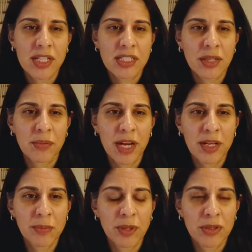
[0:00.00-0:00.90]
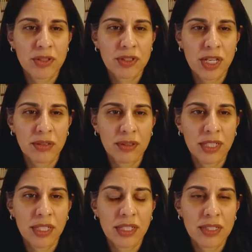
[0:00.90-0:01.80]
so my approach
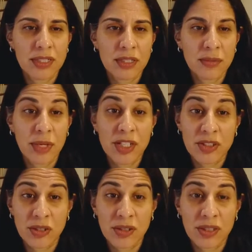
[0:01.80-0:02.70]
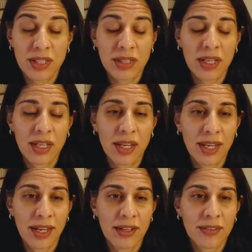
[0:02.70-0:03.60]
generally is to make sure that they
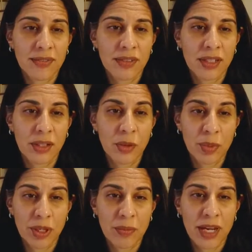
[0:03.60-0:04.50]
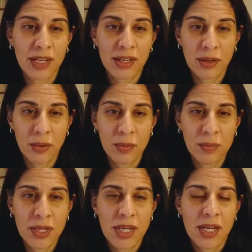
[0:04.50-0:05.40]
have loperamide at
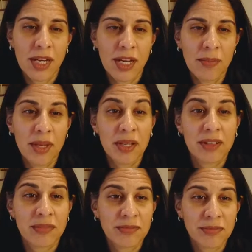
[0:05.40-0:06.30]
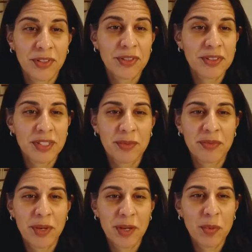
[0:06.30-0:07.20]
home um, and for some
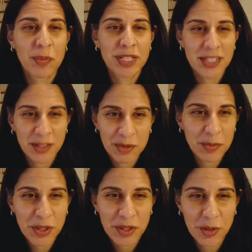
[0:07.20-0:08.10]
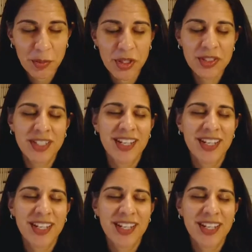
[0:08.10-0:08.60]
of my women, tell them to put in their purse